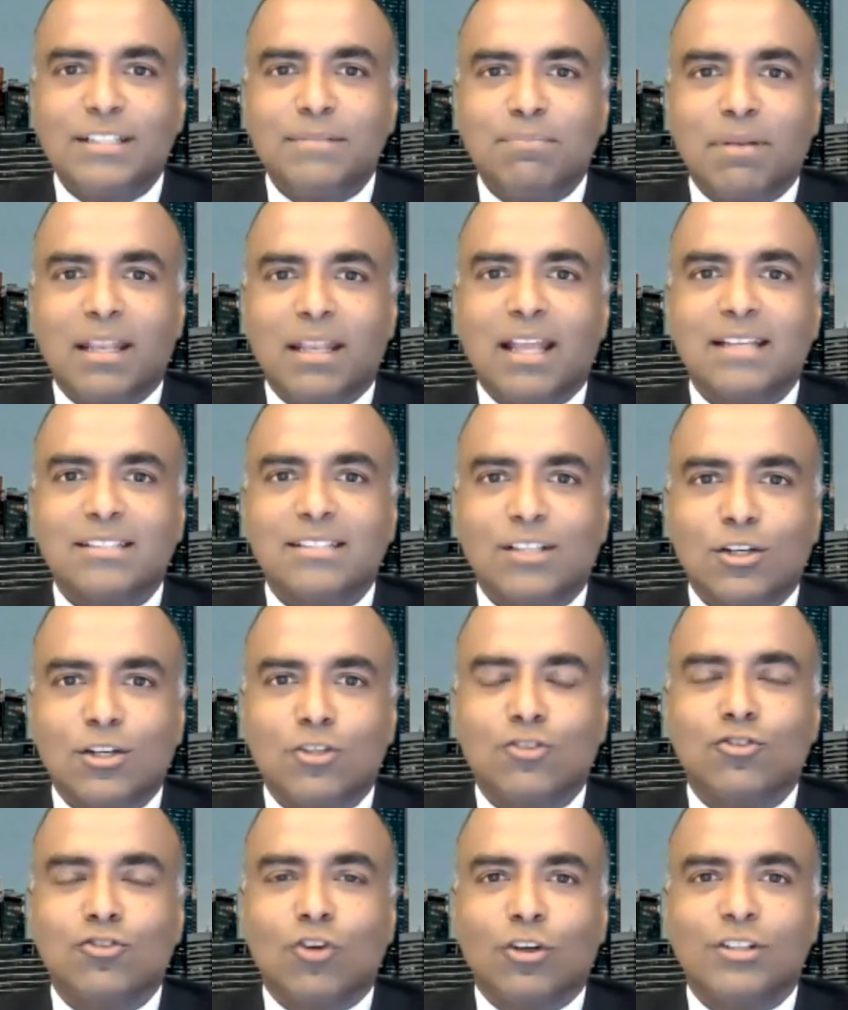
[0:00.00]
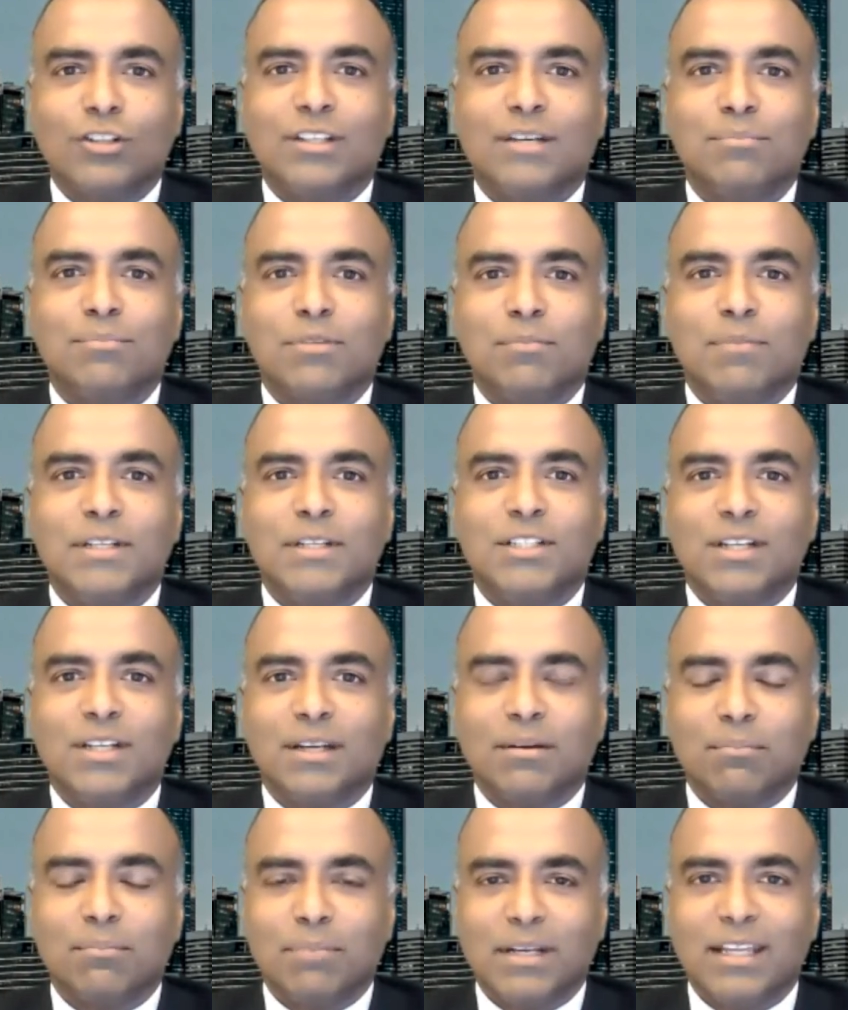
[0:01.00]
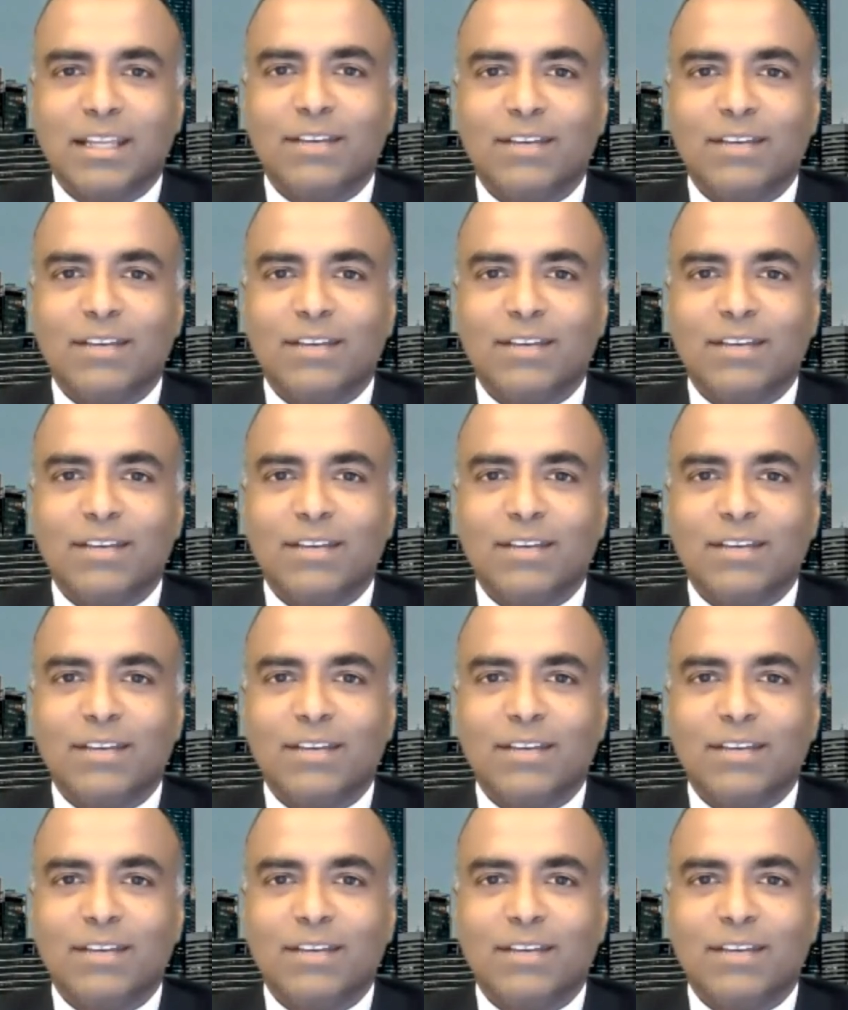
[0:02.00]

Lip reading: plus consortiums bidding